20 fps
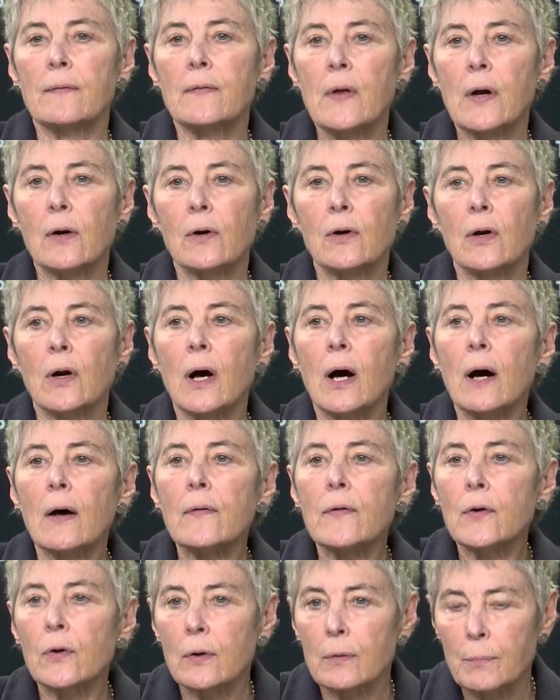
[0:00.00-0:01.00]
there are
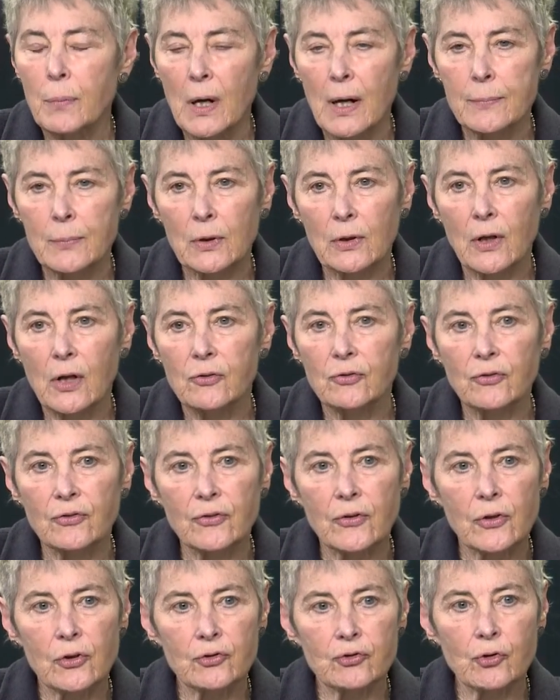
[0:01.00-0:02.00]
other
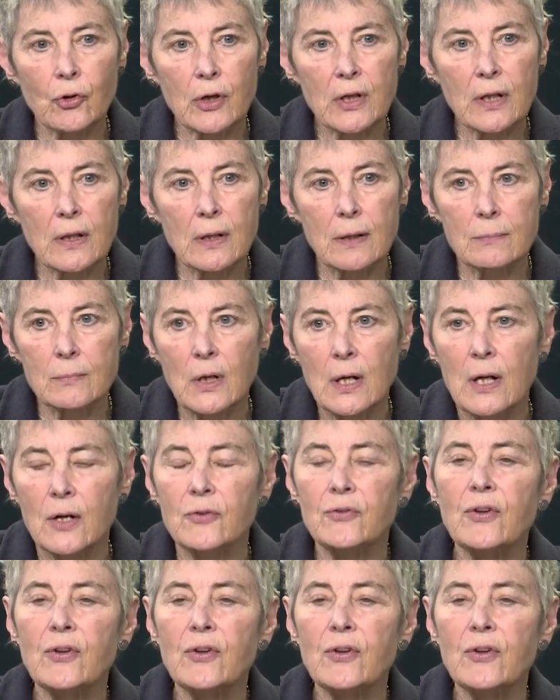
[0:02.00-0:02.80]
populations that are joining them,